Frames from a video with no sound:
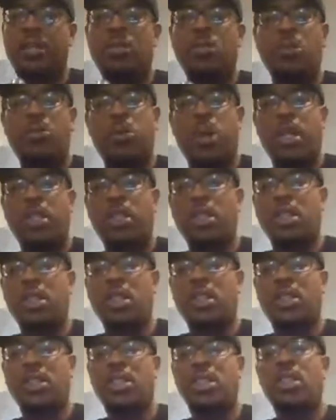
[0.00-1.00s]
who's watching and
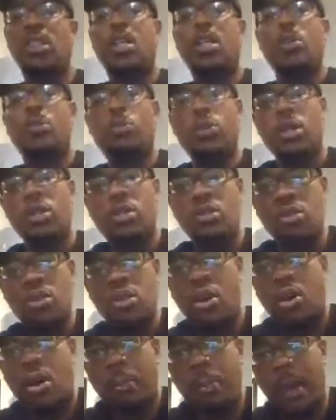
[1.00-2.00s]
listening, what do
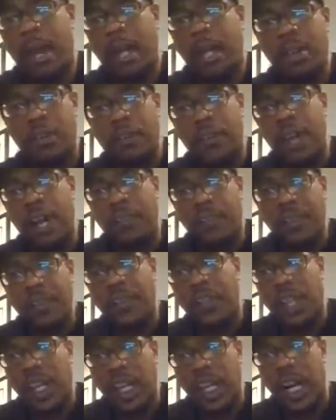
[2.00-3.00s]
y'all make of
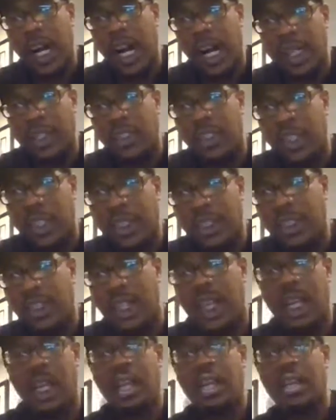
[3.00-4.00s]
everything I just
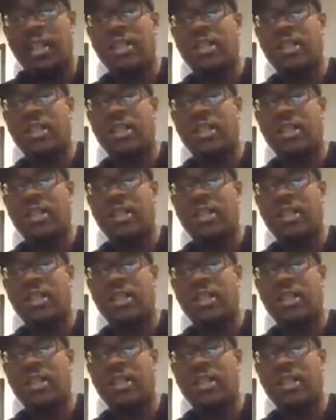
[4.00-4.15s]
said?